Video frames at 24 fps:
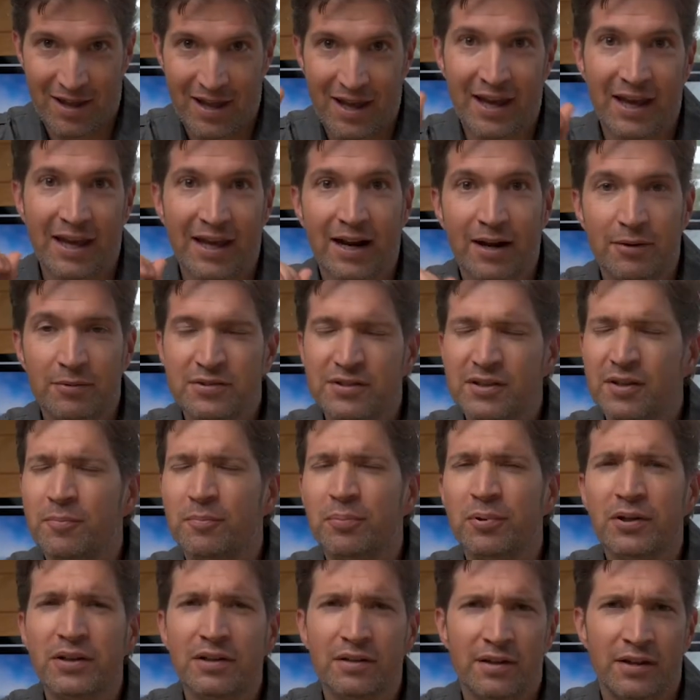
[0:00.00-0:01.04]
And I was
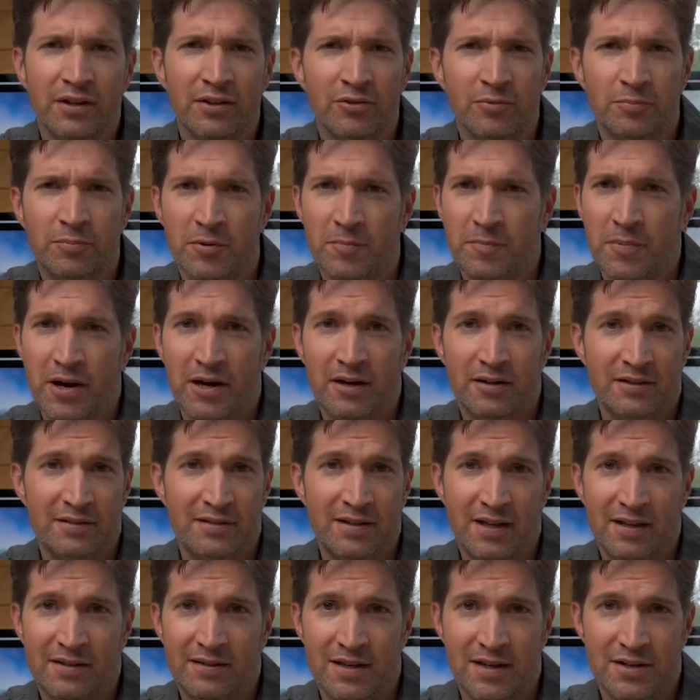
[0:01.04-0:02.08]
completely ill-prepared to
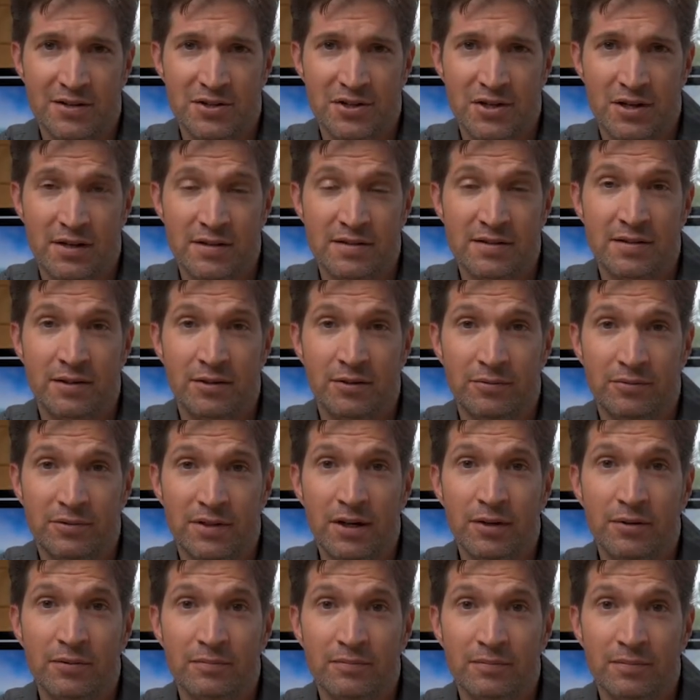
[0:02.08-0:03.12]
take that shot. So
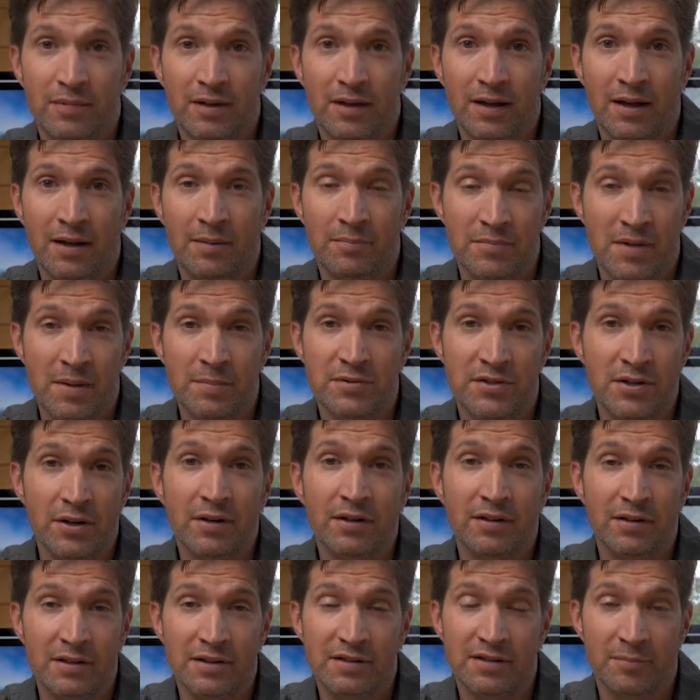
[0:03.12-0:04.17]
I'm
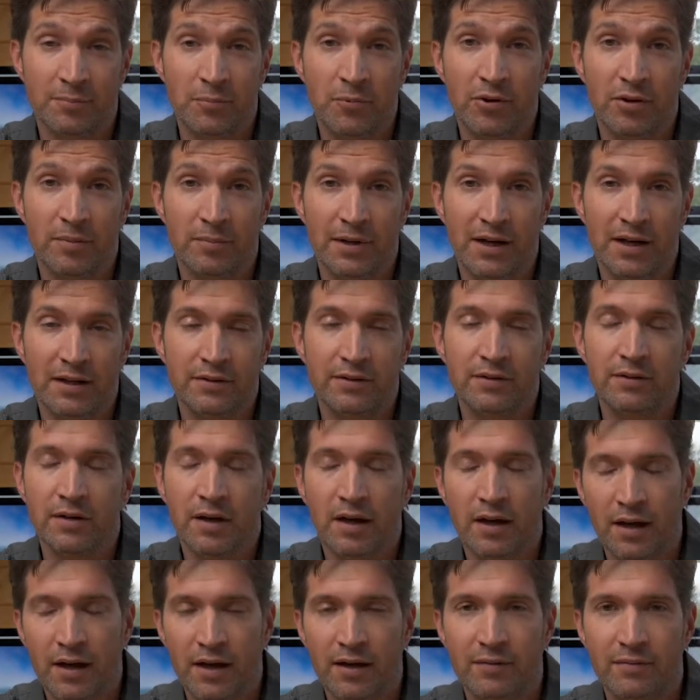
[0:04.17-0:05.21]
sorry to disappoint, but I do
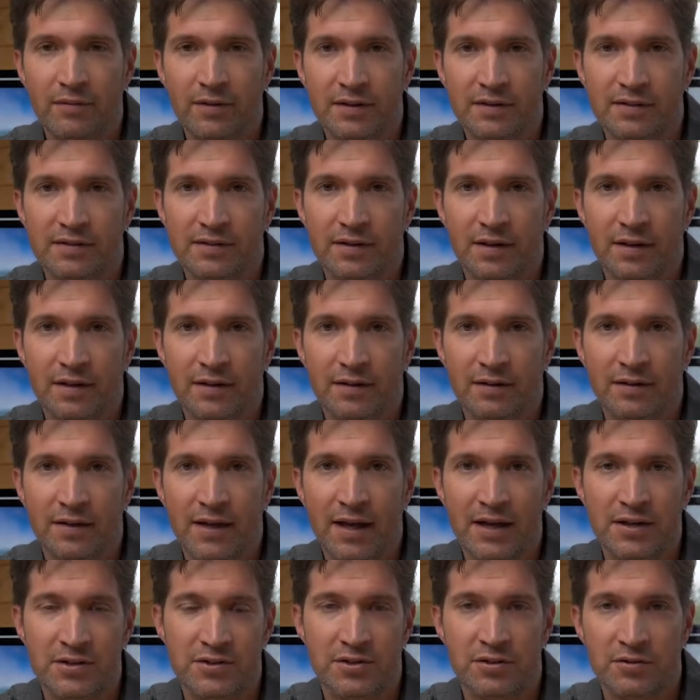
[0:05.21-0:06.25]
not have this
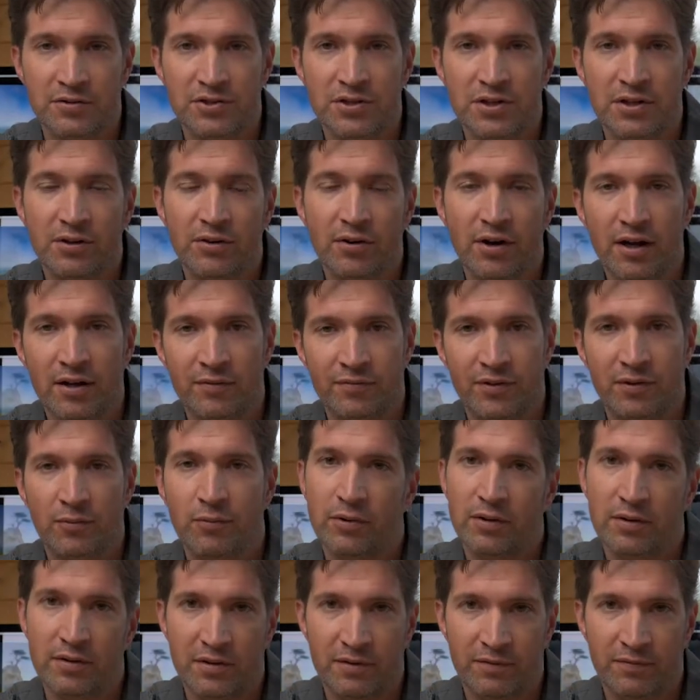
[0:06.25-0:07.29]
National Geographic
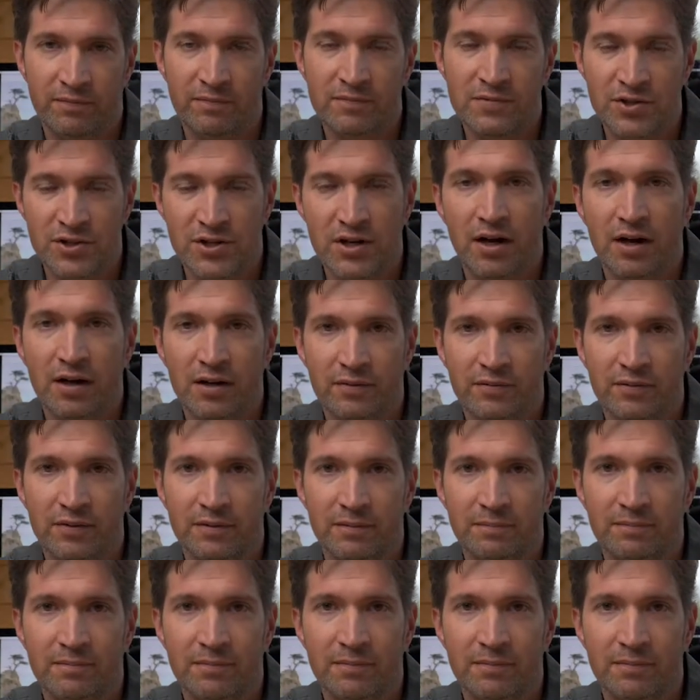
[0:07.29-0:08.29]
worthy shot of a